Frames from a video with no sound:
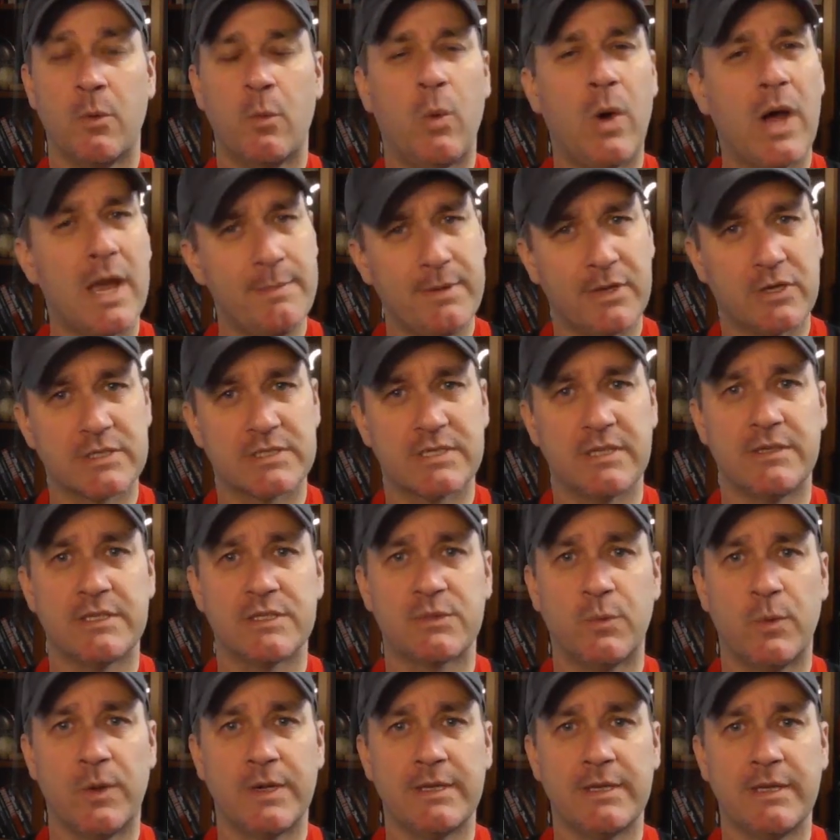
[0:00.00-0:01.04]
Why? Because of
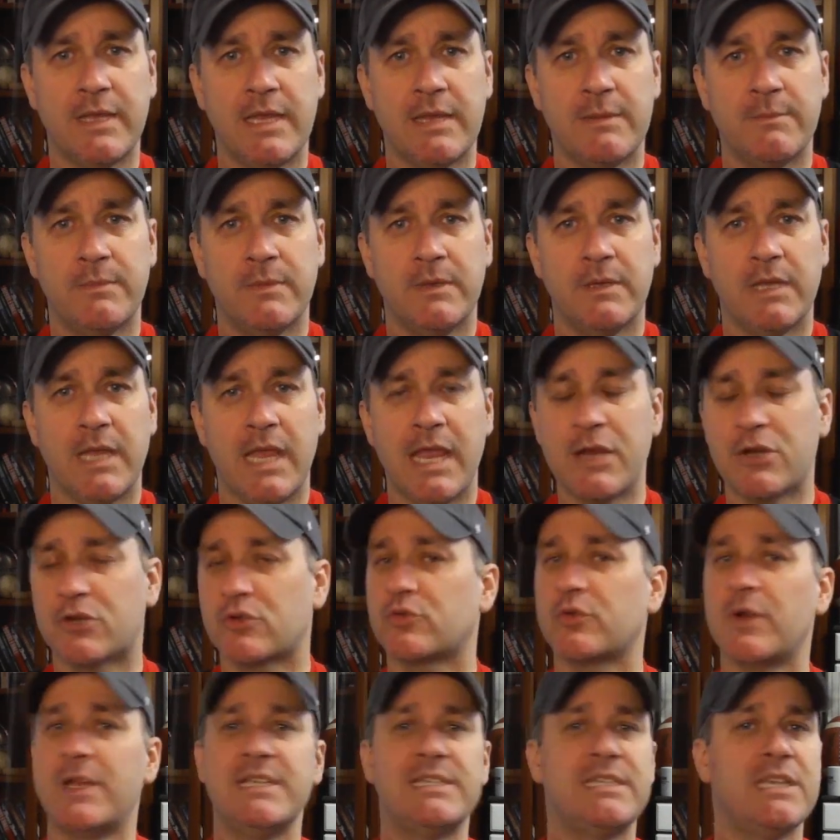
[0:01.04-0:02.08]
this one game? In
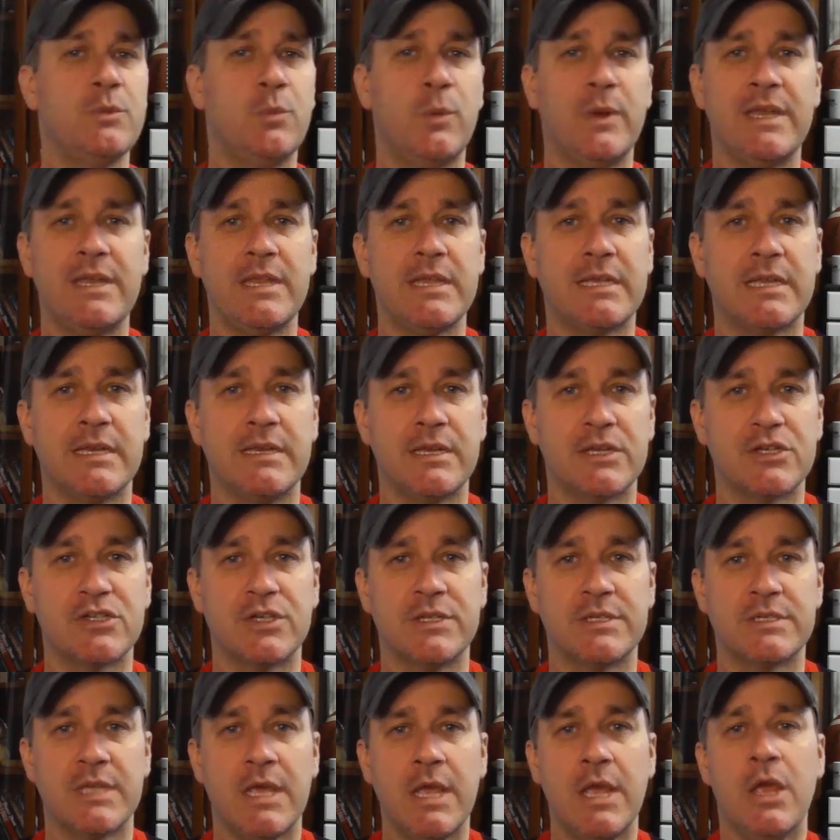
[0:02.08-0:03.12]
crazy windy
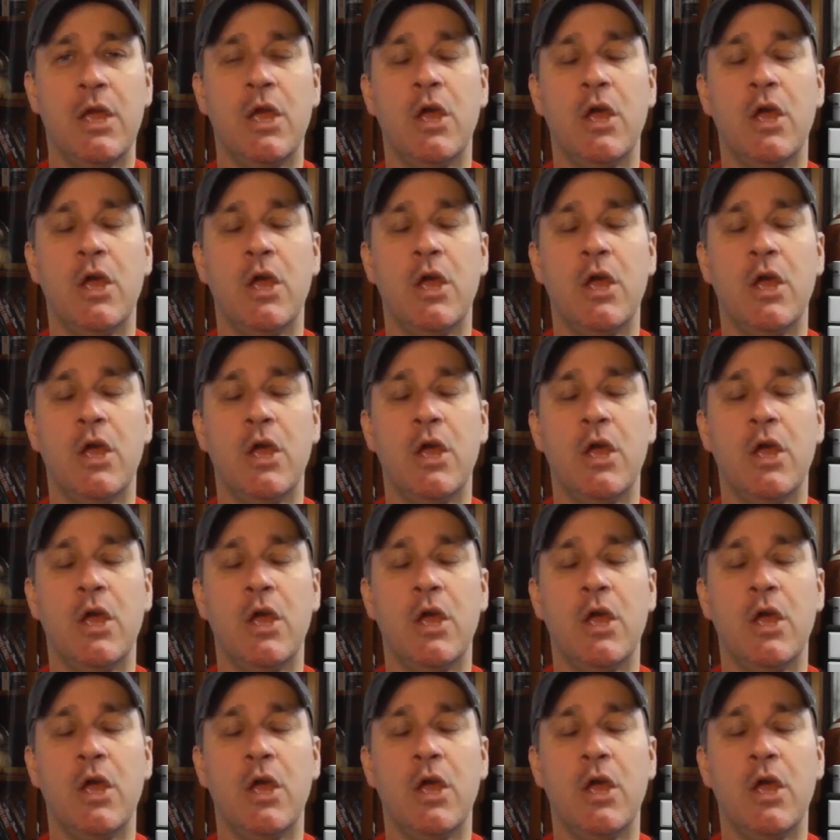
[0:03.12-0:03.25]
conditions.